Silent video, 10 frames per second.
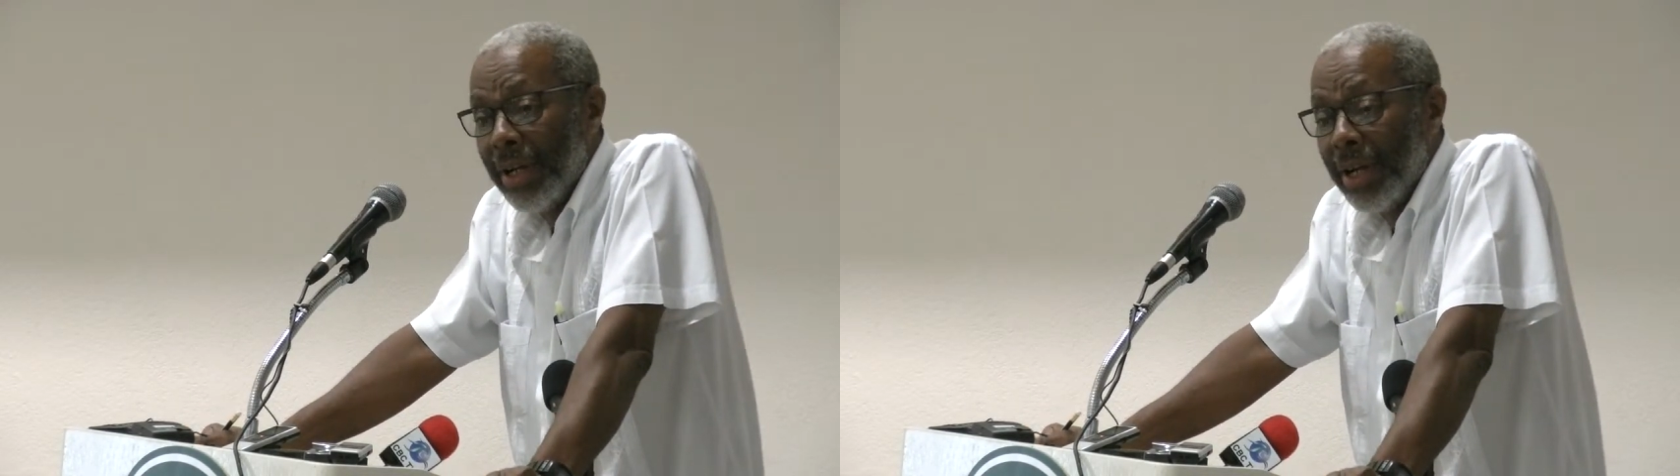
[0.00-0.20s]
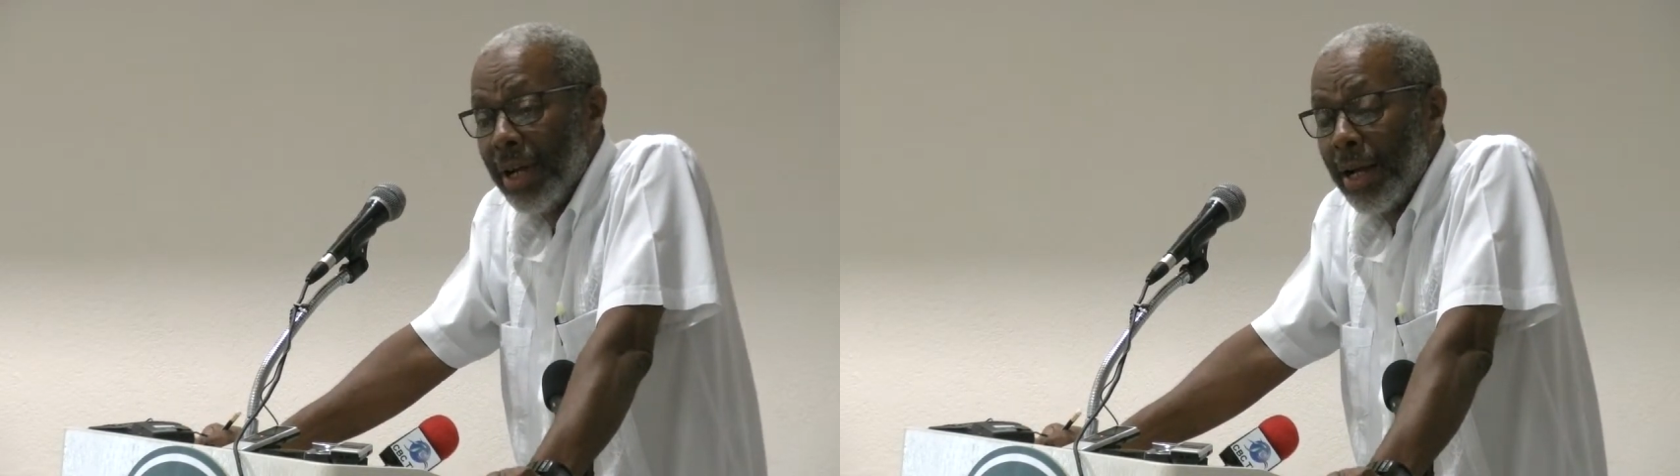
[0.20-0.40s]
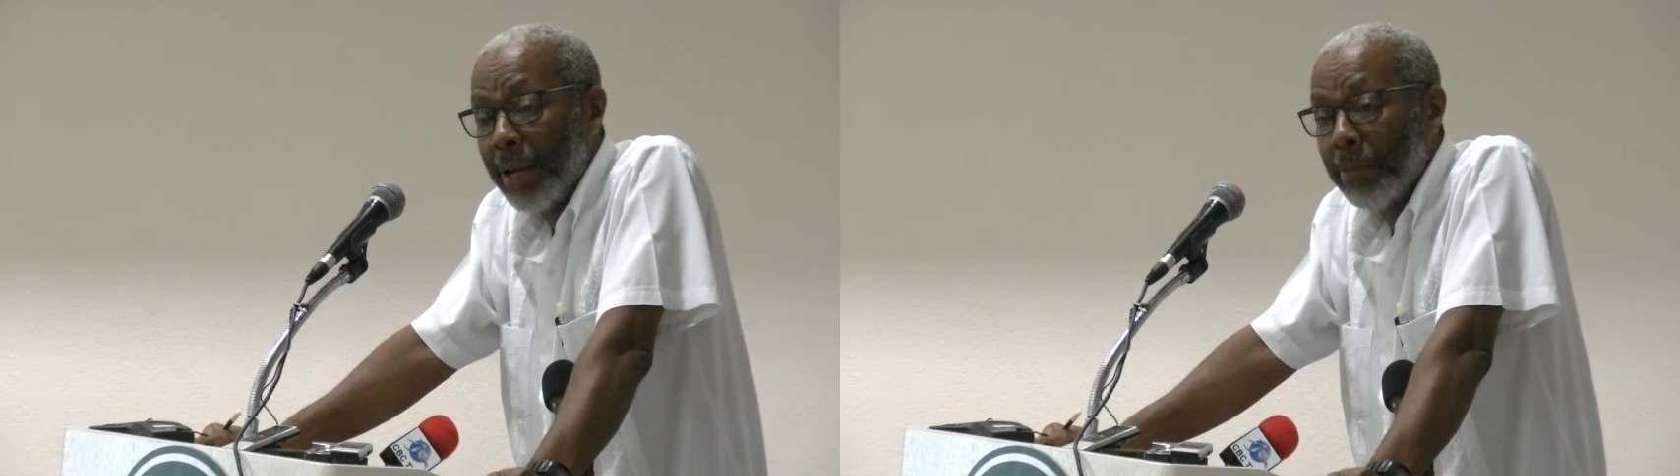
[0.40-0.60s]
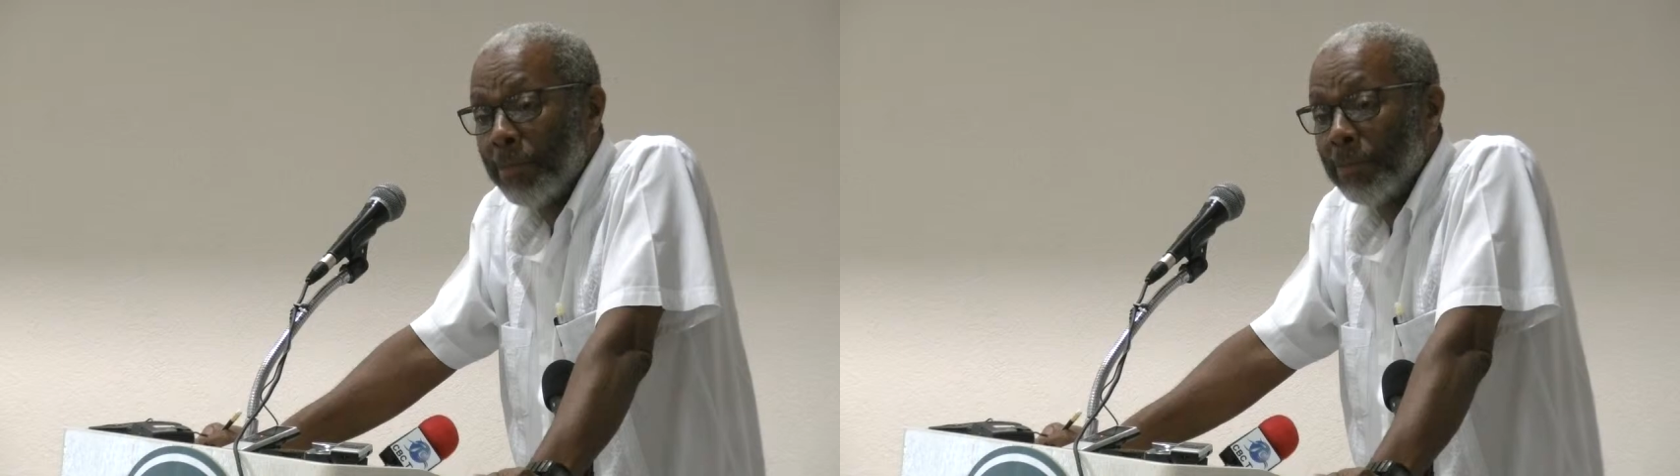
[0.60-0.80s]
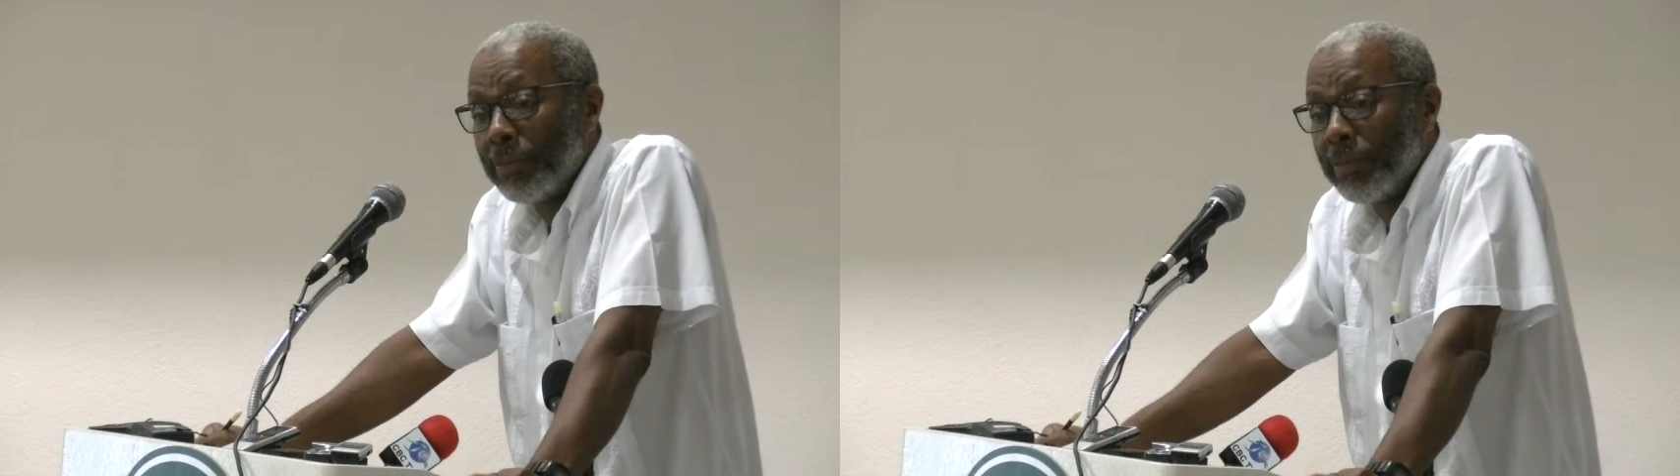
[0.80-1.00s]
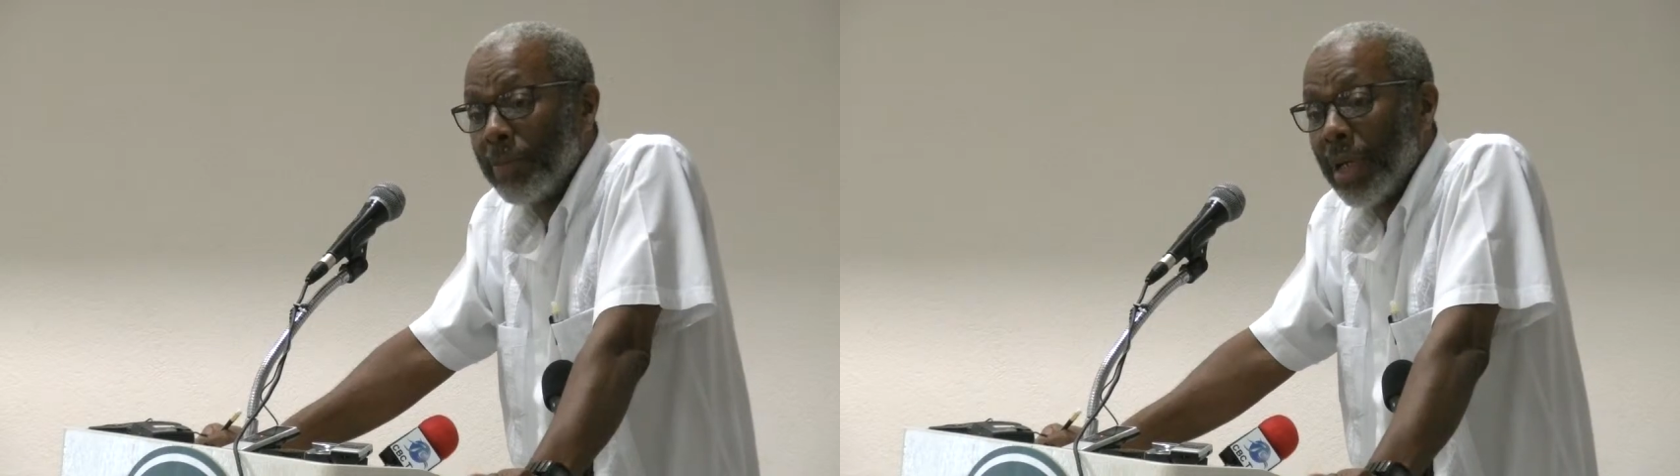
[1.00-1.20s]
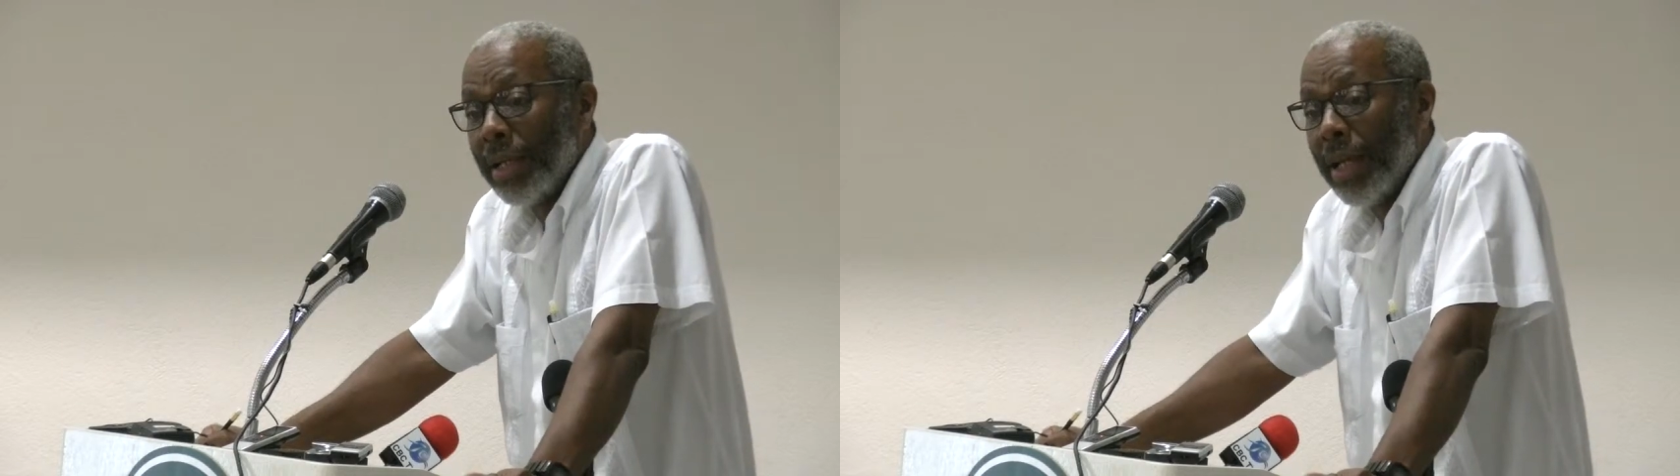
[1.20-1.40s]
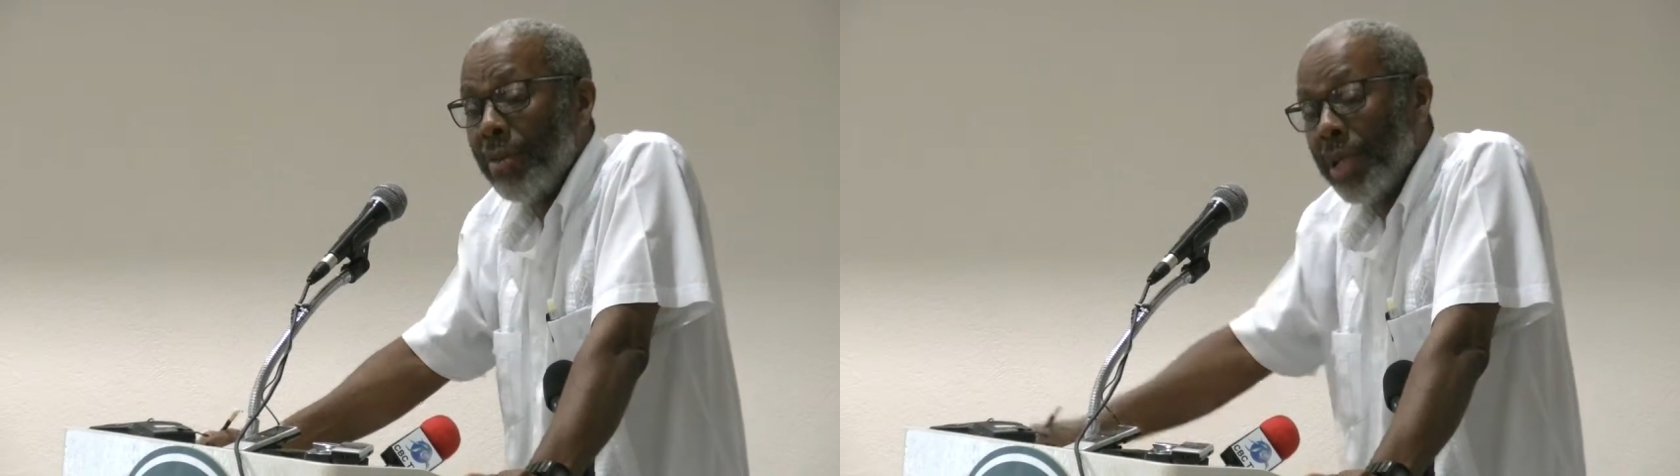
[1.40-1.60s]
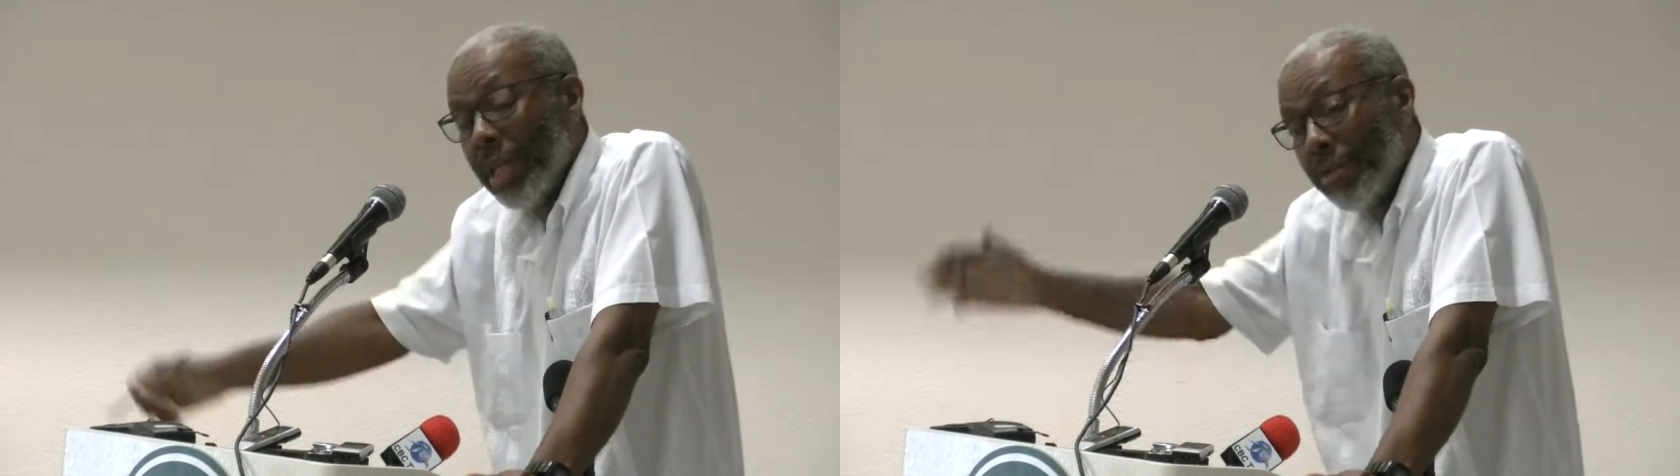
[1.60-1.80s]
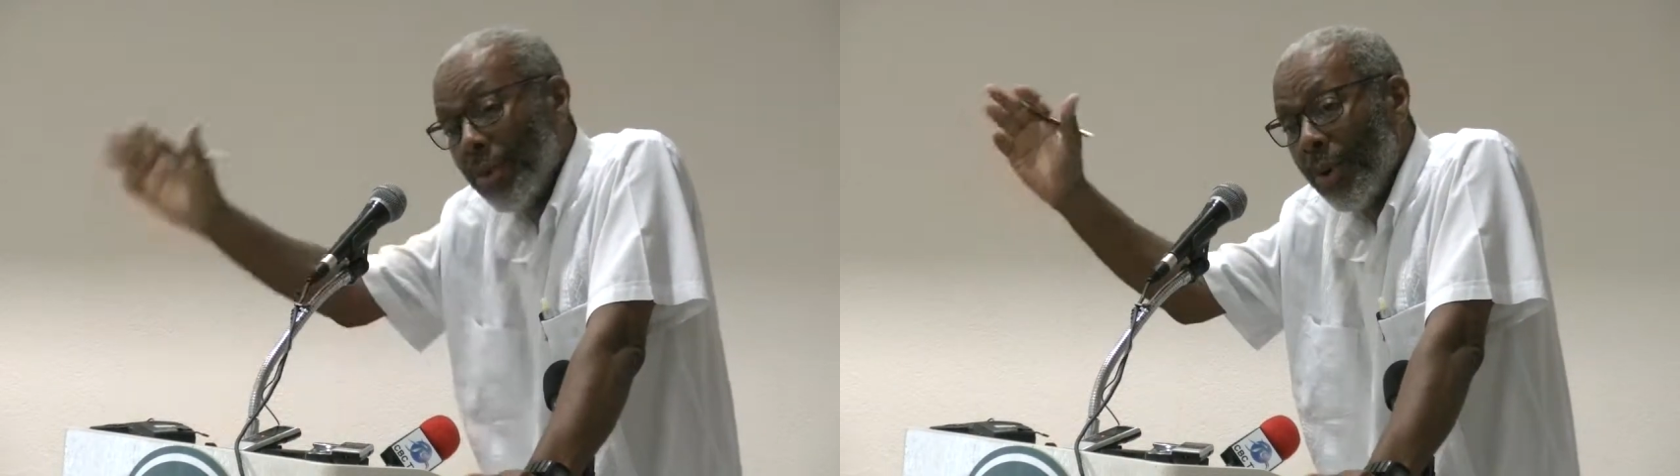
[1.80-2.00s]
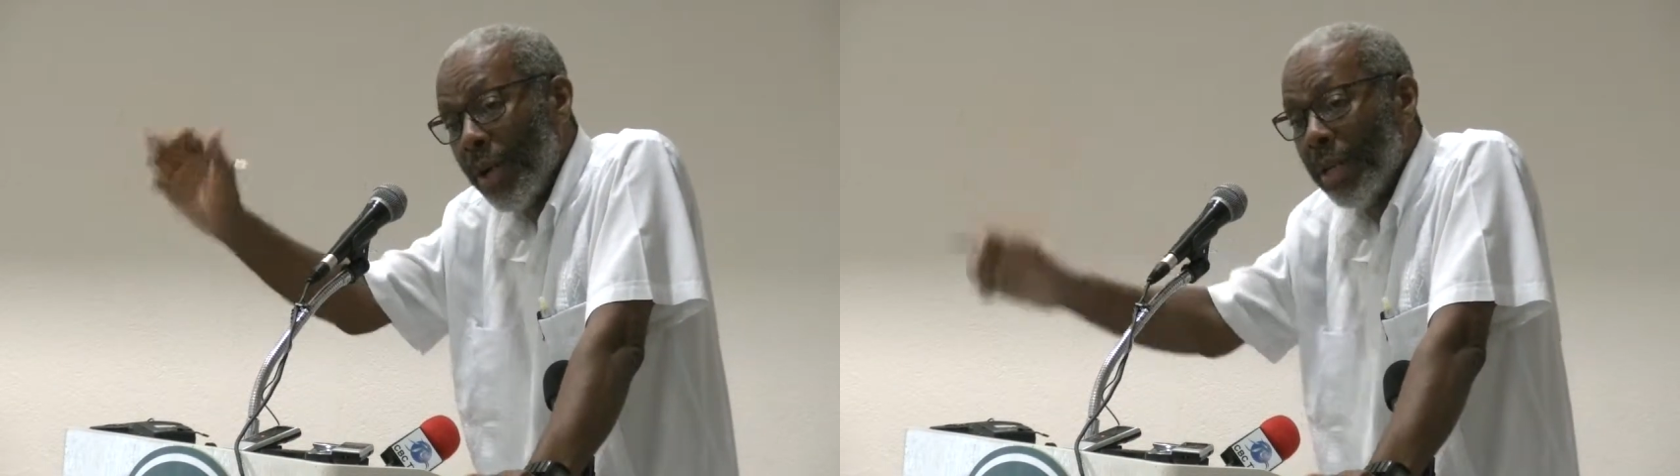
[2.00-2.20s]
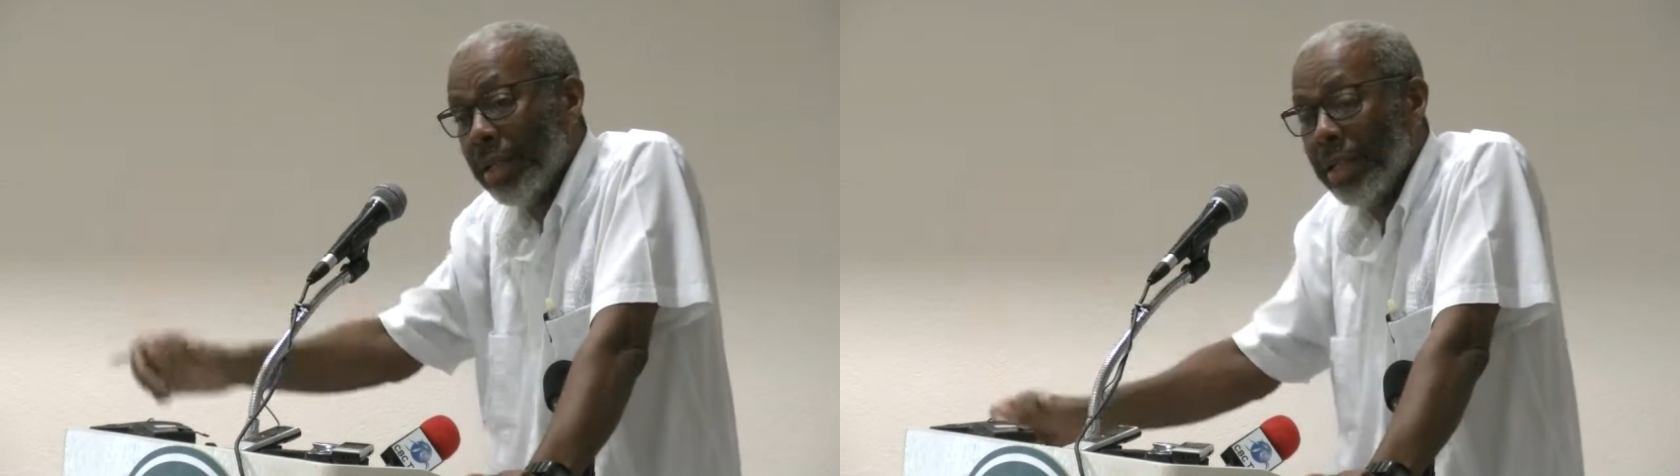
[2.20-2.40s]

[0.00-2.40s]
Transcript: And then we keep going,